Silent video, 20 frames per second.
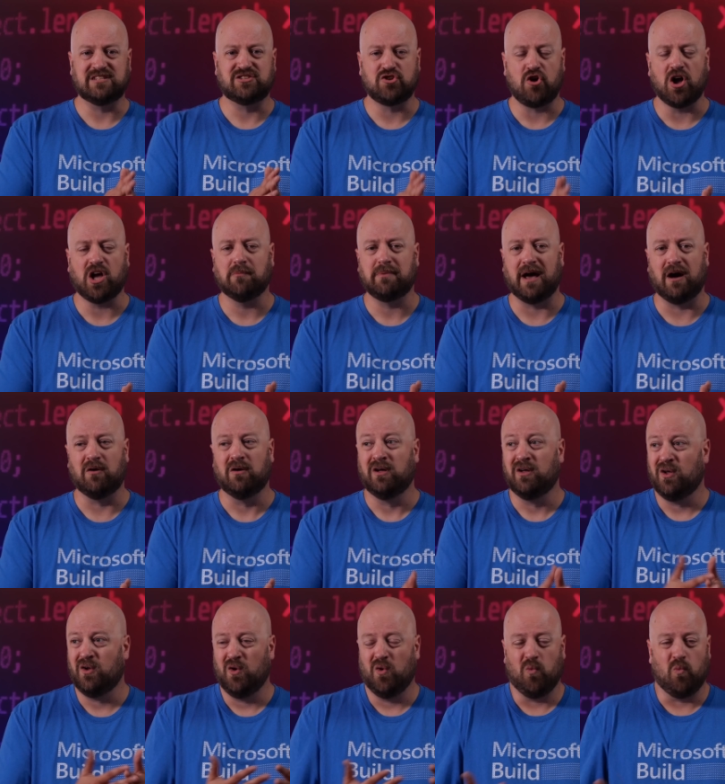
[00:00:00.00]
let's talk
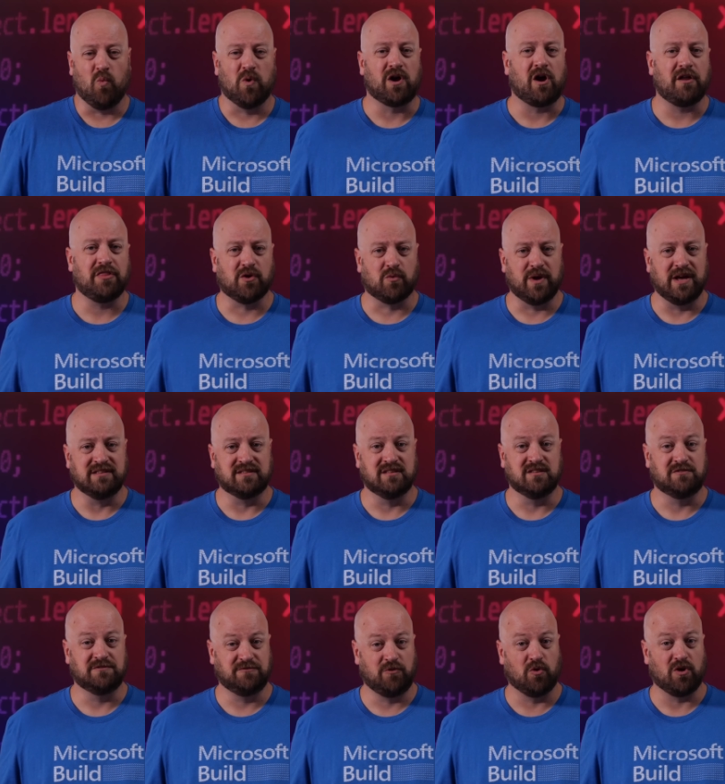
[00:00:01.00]
about what are the
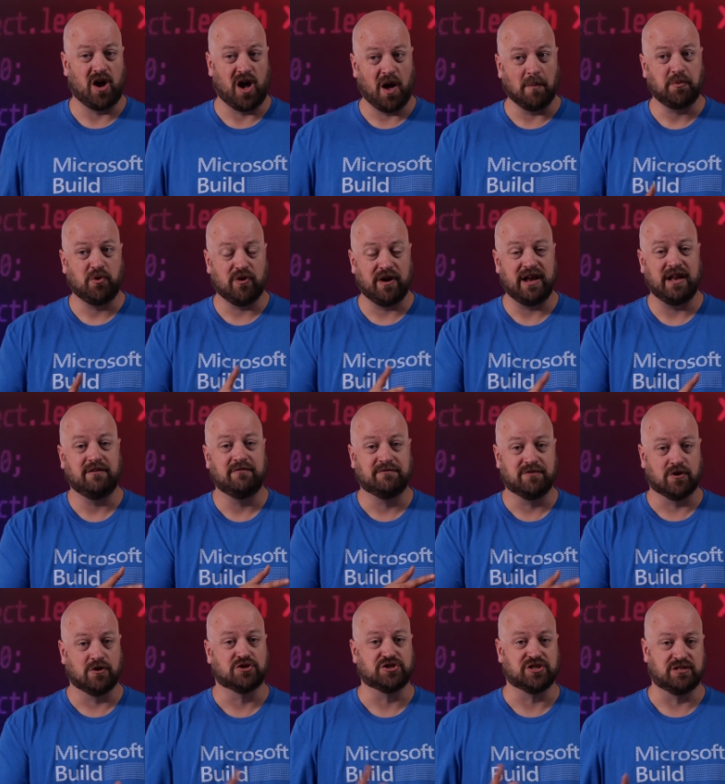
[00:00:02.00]
reasons for
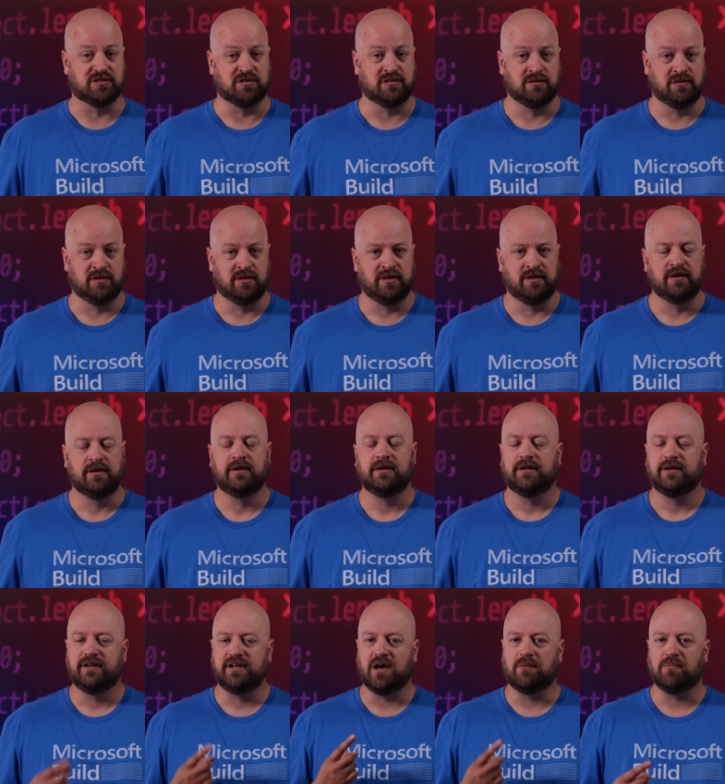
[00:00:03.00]
upgrading versions.
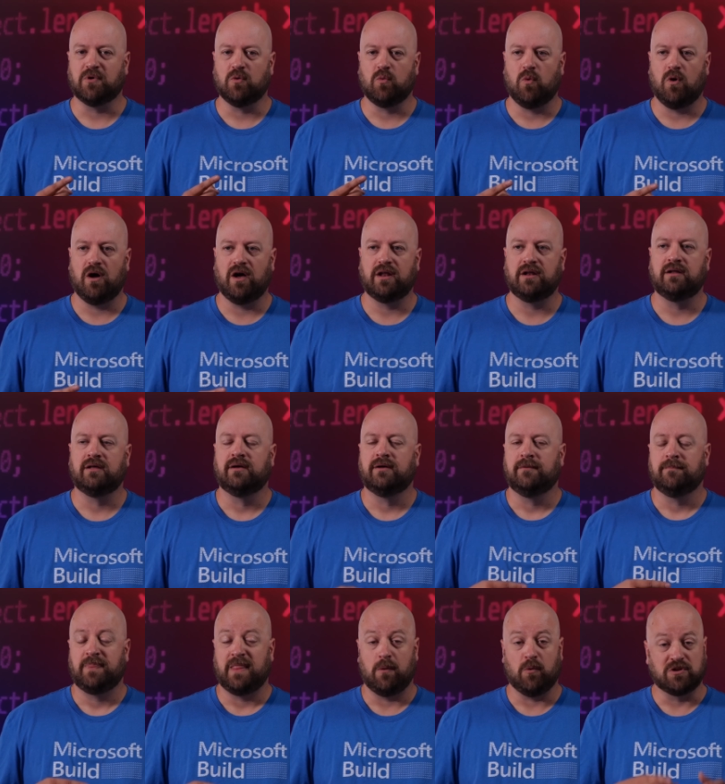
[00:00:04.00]
Number
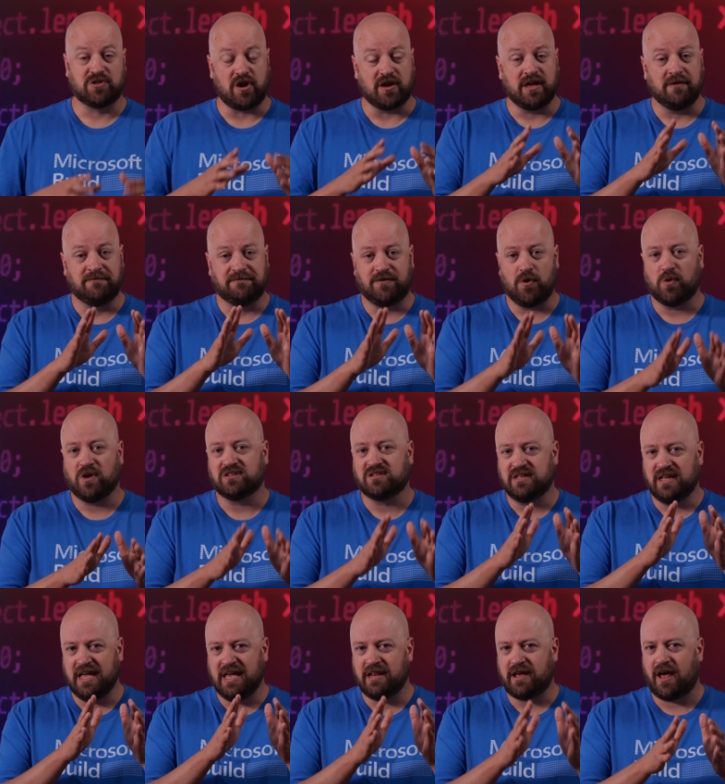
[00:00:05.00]
one, and we're talking
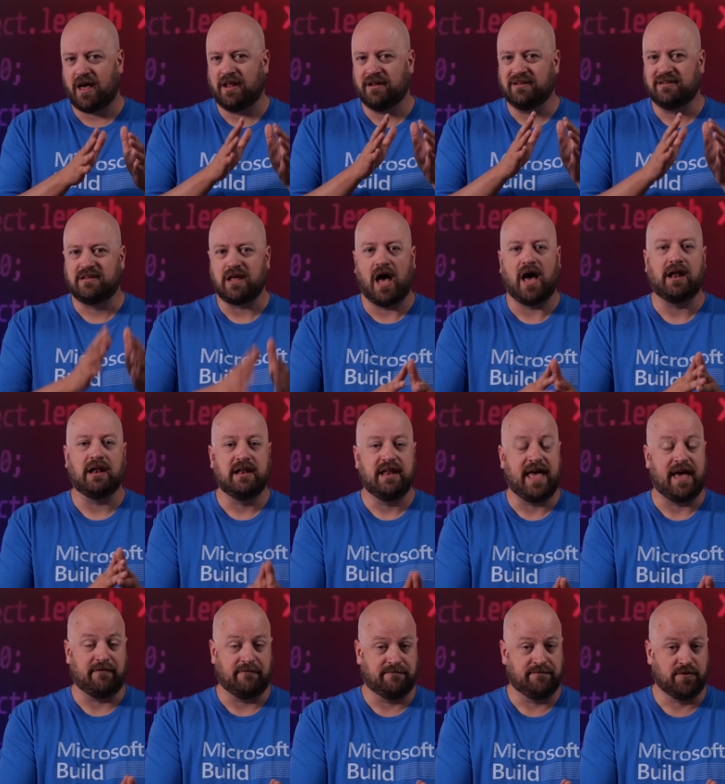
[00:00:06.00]
focused in on
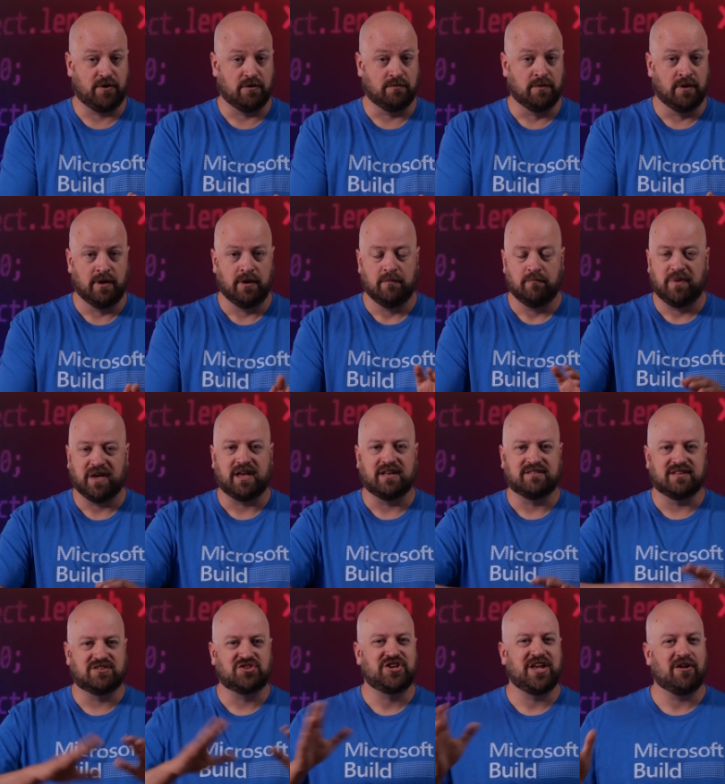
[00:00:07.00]
.NET
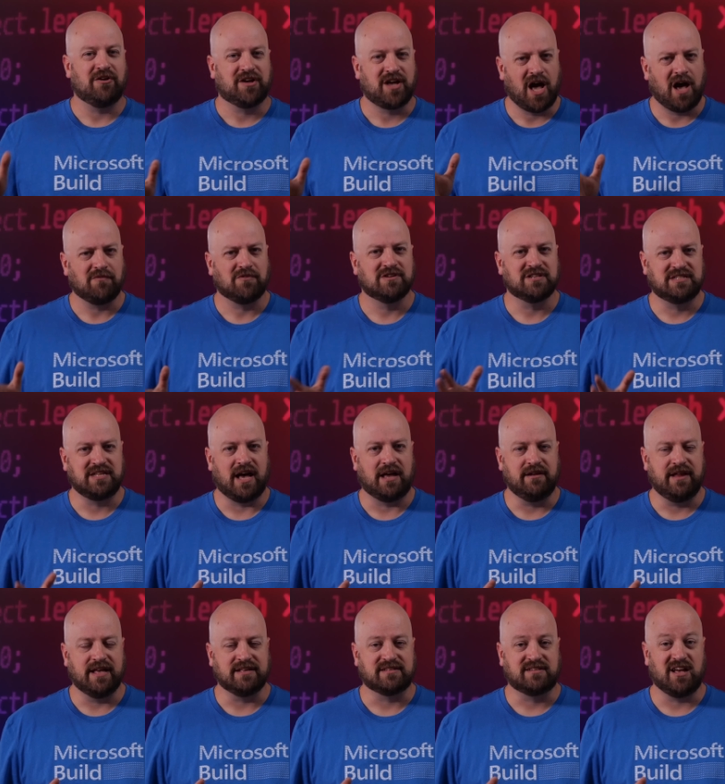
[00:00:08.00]
because this channel covers
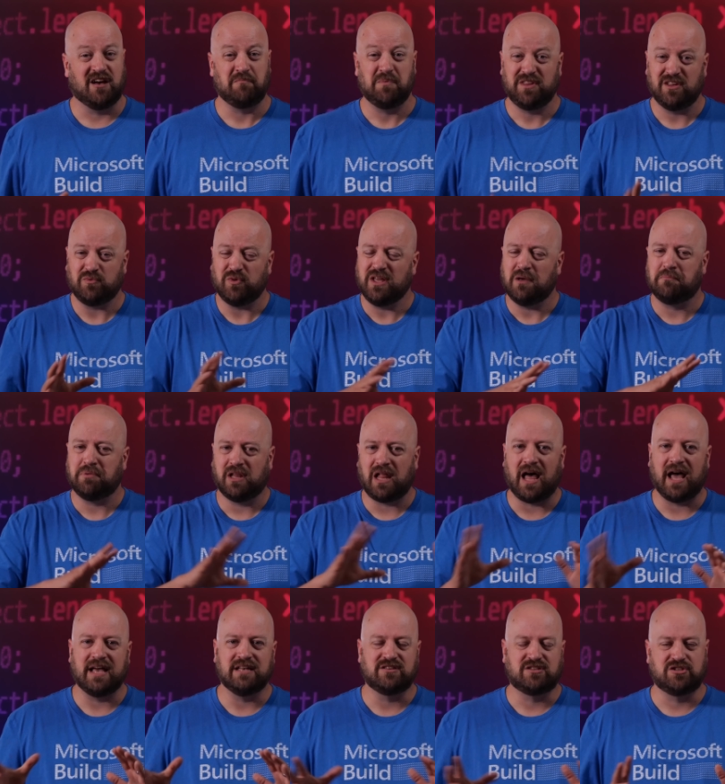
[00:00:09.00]
.NET stuff, but this really
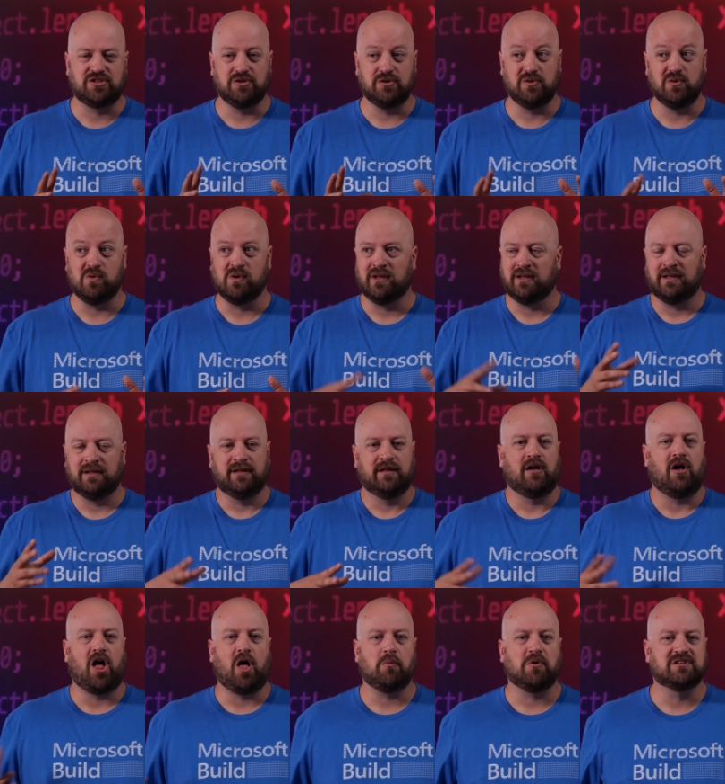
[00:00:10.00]
applies to
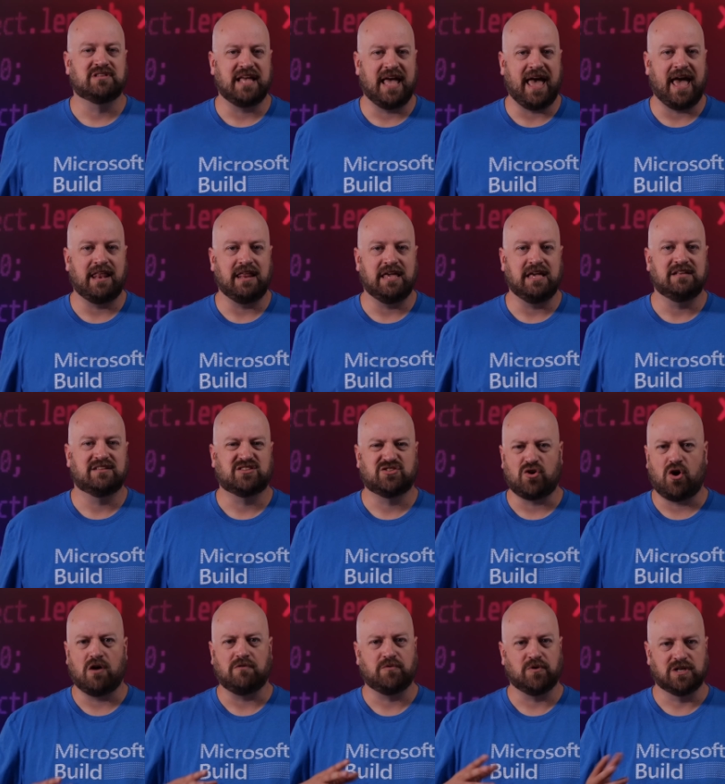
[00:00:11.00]
almost any
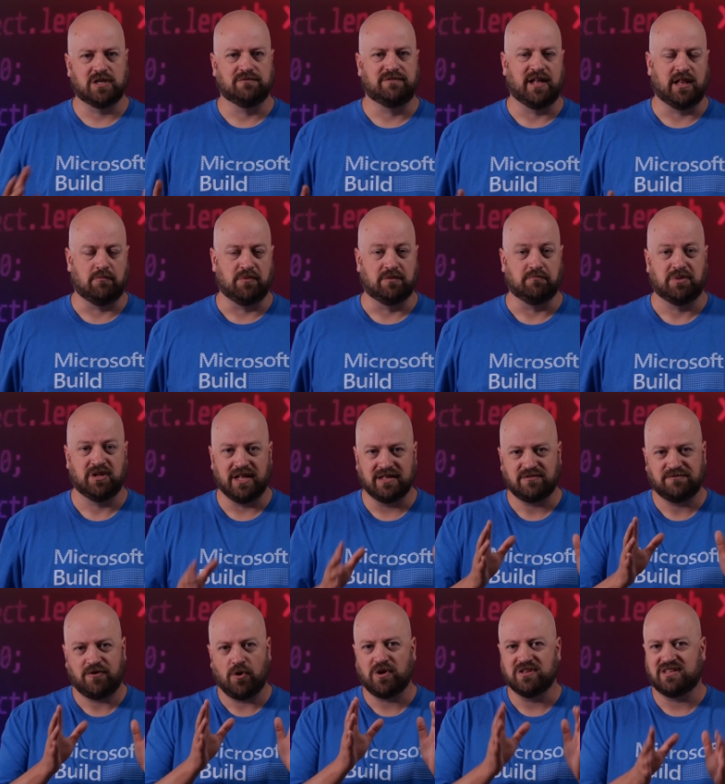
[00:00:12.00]
software development. But
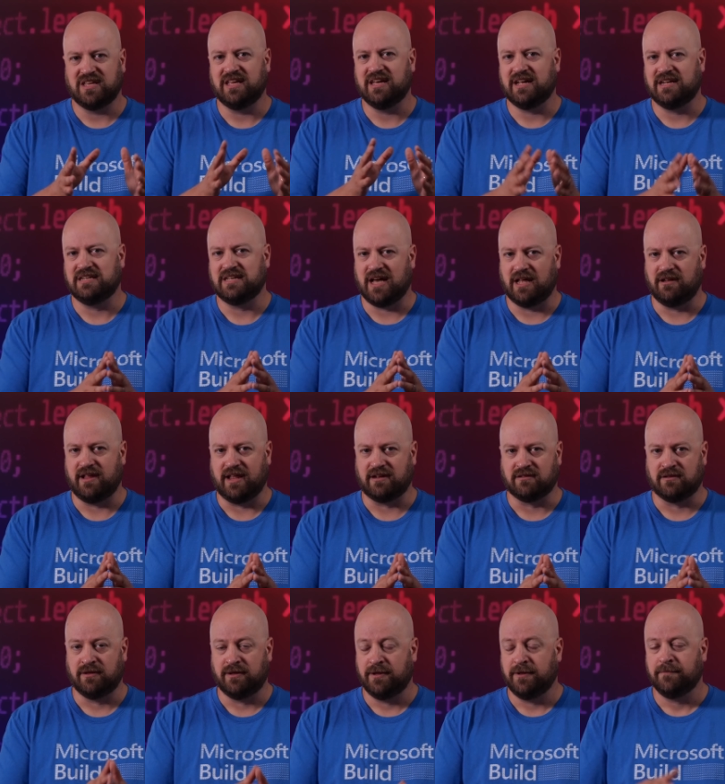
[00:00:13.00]
let's focus in on
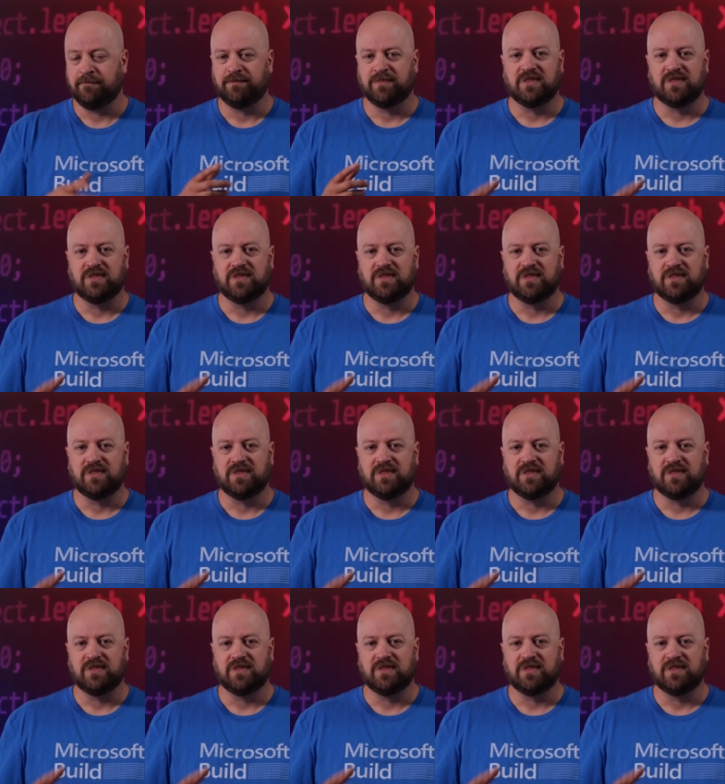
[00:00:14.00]
.NET.